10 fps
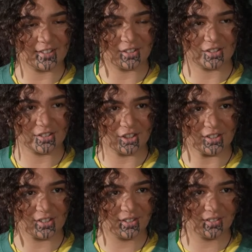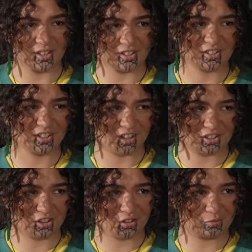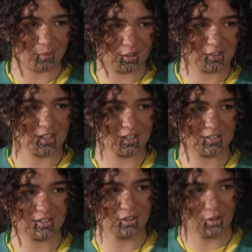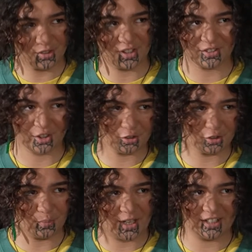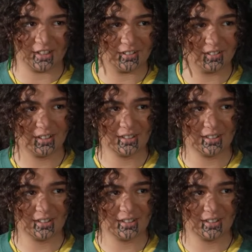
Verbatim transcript: it's just the discussion of politics using social media,